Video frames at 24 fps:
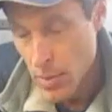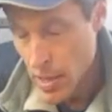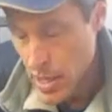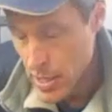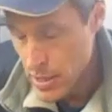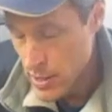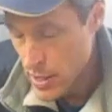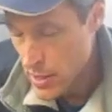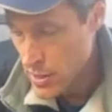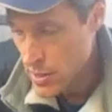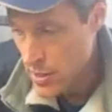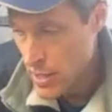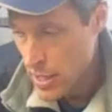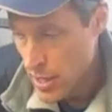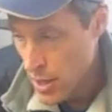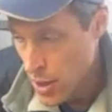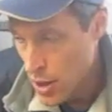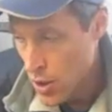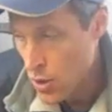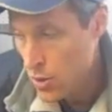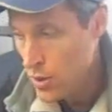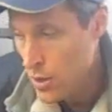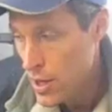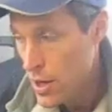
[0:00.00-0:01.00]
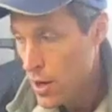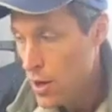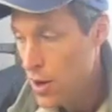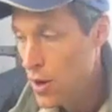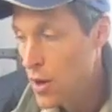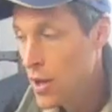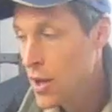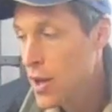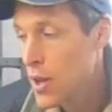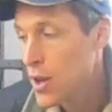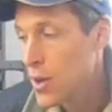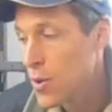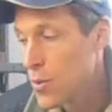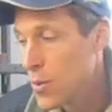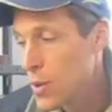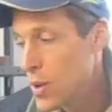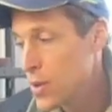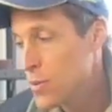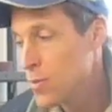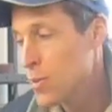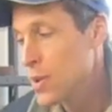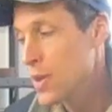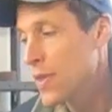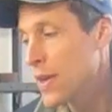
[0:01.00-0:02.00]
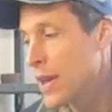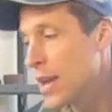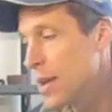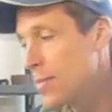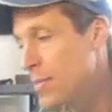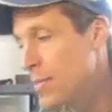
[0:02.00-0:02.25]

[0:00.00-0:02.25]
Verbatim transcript: But as I said earlier, we think